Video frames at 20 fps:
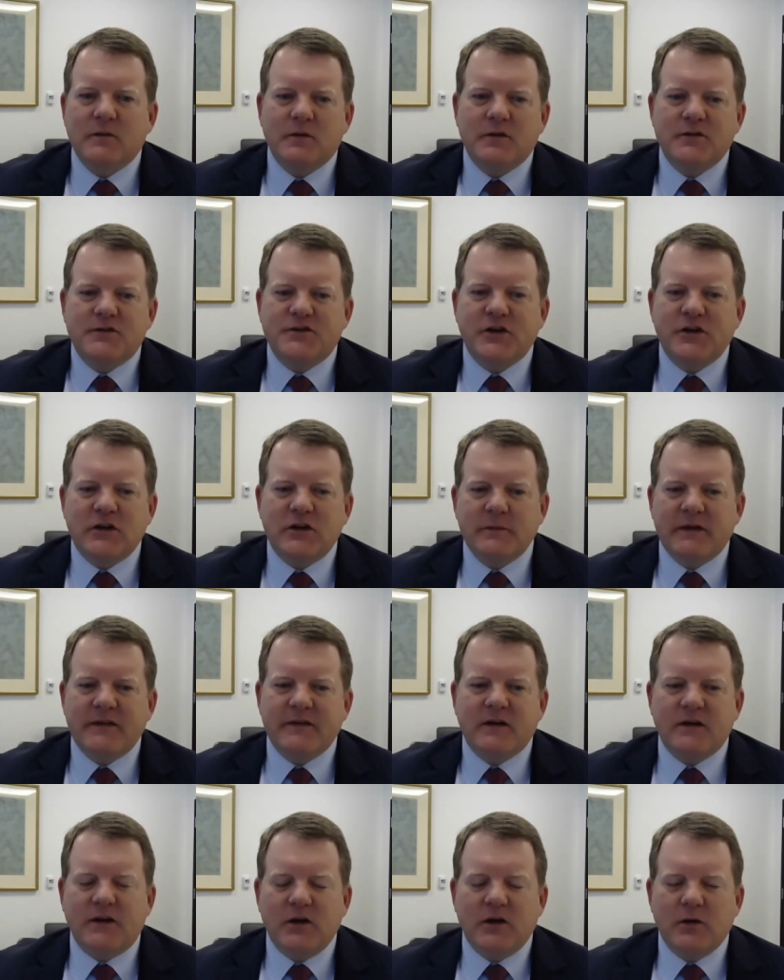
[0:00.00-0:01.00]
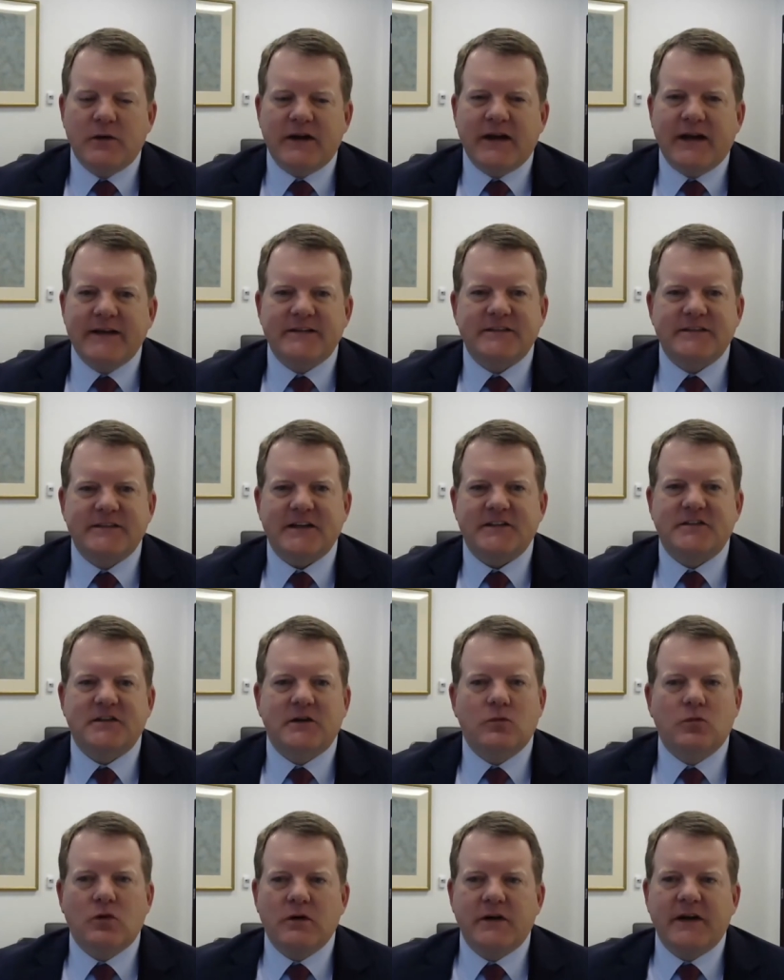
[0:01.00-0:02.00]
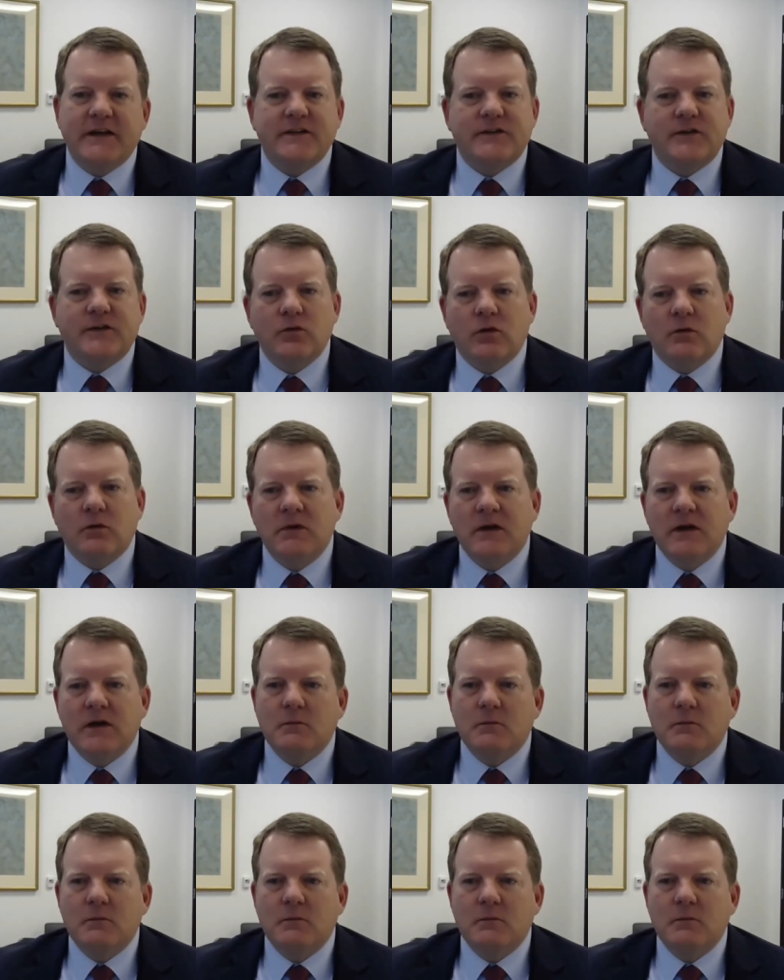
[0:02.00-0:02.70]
shoot them in the Q&A section and we'll get to them.